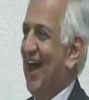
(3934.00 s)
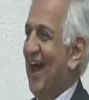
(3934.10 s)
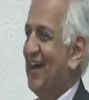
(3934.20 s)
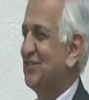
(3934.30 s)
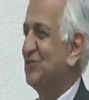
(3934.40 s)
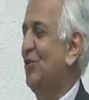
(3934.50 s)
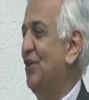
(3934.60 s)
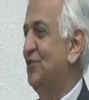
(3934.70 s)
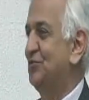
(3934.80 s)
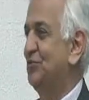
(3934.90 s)
I just
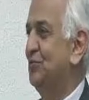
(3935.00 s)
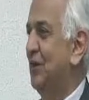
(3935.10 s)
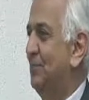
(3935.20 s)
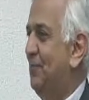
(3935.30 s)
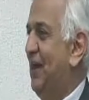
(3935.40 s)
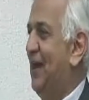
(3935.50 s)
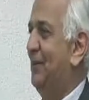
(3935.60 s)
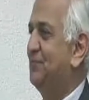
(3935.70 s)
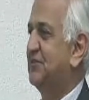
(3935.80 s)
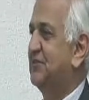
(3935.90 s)
wanted to
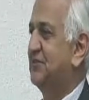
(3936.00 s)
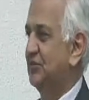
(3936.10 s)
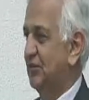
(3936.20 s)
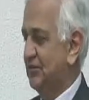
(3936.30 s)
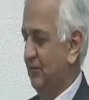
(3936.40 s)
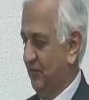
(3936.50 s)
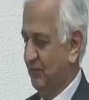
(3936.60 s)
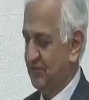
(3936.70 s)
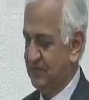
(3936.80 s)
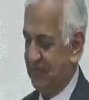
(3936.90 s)
perhaps
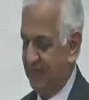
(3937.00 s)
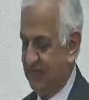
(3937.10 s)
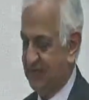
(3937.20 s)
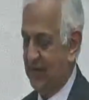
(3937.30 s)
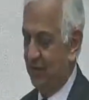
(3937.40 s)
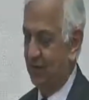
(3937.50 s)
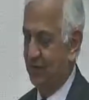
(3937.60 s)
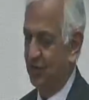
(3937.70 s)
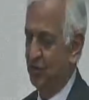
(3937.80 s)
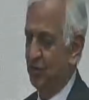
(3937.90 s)
sink it
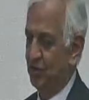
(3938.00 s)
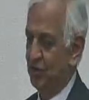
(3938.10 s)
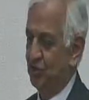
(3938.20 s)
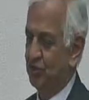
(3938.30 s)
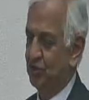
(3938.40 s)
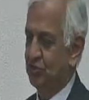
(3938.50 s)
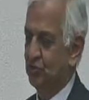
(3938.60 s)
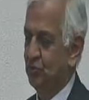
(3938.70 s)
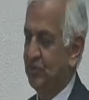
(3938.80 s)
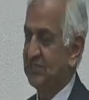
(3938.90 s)
down
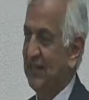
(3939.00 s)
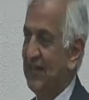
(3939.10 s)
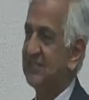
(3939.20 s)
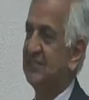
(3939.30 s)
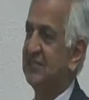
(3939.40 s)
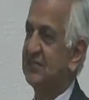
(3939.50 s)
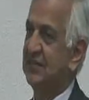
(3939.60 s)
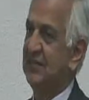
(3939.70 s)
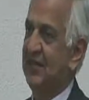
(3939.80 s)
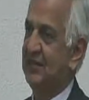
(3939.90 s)
to its essence,
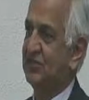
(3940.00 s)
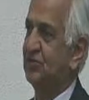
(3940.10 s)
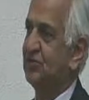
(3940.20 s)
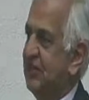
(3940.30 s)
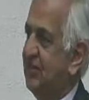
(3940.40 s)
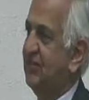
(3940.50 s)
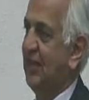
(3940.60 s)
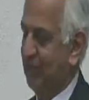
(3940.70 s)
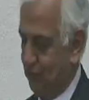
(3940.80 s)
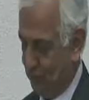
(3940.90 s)
and that is to say
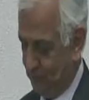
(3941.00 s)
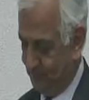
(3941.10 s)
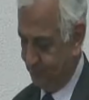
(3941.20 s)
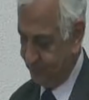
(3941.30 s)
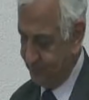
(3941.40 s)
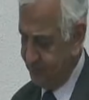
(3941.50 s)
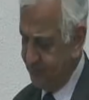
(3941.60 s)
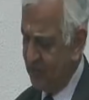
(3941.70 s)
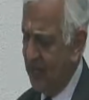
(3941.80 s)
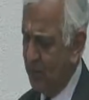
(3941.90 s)
thank you.
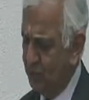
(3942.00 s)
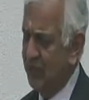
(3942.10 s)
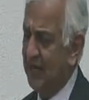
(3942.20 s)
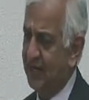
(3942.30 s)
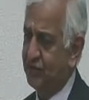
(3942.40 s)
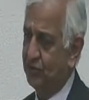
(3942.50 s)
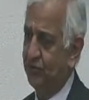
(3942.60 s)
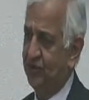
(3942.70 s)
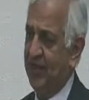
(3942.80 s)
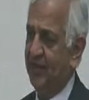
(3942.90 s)
I would like to
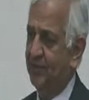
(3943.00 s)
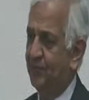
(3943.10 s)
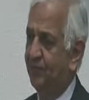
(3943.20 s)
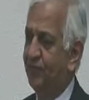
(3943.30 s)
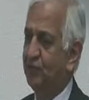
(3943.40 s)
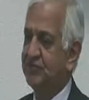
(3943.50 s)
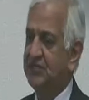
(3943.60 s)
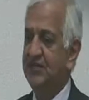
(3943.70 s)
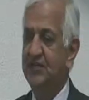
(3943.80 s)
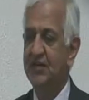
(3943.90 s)
thank
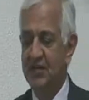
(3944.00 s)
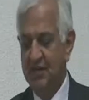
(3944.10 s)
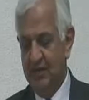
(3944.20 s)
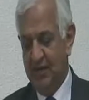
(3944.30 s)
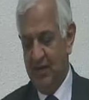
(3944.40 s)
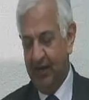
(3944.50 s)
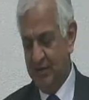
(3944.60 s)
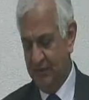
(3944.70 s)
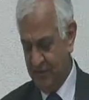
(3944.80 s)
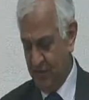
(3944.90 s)
profusely
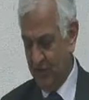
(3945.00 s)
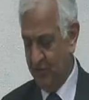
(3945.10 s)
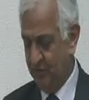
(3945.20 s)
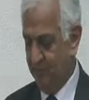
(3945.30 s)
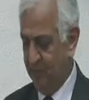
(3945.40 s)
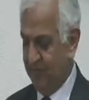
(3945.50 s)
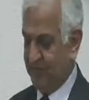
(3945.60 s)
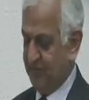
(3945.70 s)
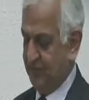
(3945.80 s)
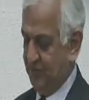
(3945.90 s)
the Honorable
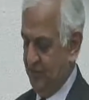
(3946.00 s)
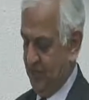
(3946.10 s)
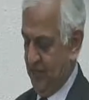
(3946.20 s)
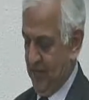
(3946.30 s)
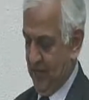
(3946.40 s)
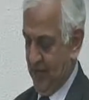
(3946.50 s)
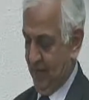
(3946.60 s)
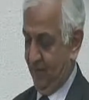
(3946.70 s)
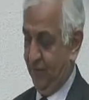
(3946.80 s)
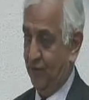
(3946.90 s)
Minister
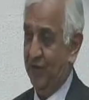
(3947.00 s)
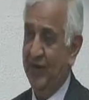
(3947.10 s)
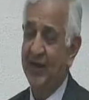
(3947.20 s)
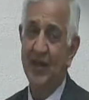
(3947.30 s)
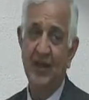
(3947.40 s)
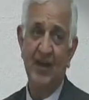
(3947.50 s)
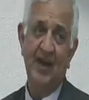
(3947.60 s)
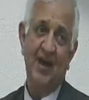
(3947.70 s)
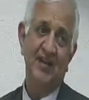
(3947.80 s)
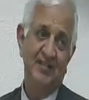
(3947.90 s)
for an
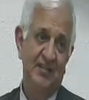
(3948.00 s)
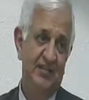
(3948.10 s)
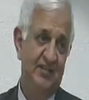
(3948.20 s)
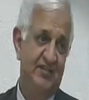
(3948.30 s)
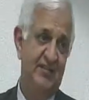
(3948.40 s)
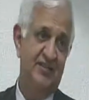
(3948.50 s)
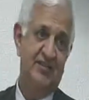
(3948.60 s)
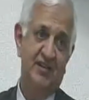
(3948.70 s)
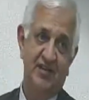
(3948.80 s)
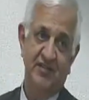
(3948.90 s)
utterly
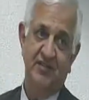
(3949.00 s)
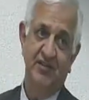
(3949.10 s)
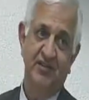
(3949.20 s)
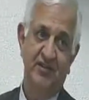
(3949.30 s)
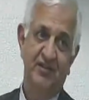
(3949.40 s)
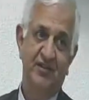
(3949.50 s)
scintillating